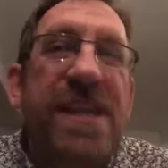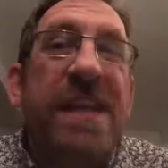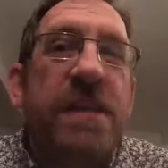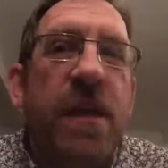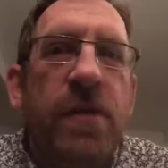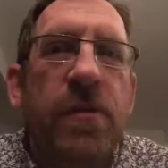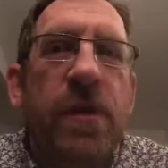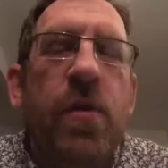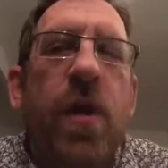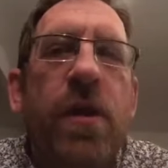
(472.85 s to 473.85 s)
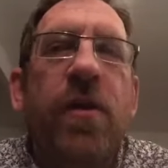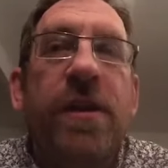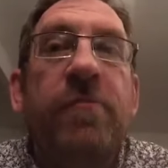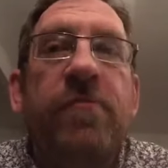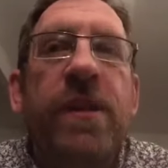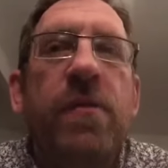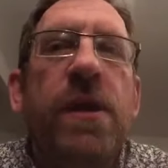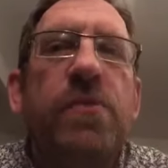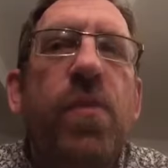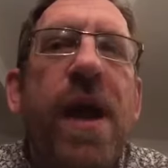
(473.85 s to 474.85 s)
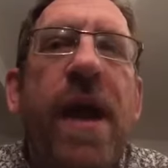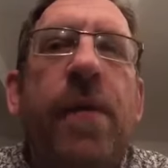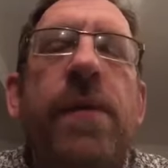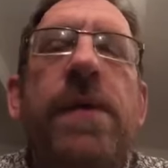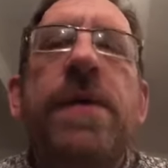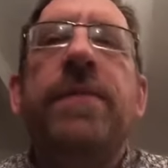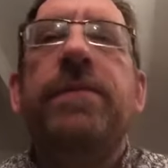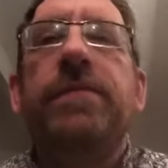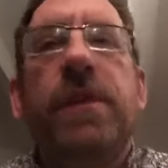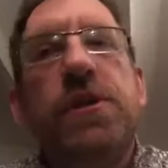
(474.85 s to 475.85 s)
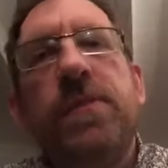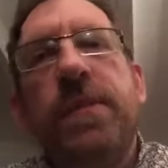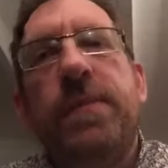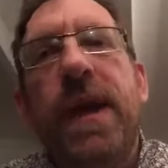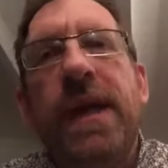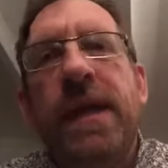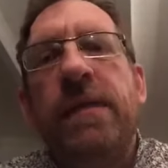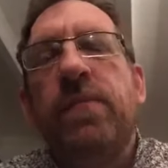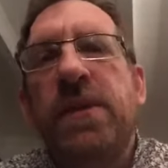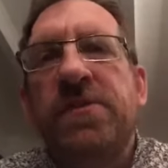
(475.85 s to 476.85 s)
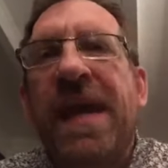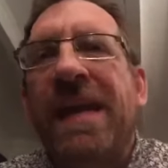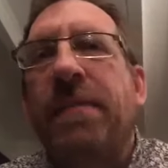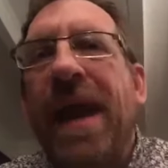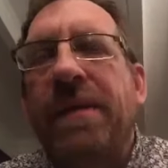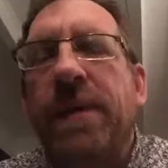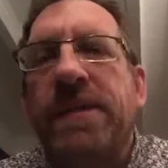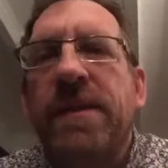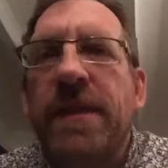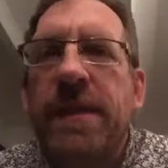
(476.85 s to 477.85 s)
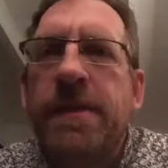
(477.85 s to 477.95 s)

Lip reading: Actually, I do it quite a lot and it really works well, but you shouldn't be paying when you're sat in the back, basically.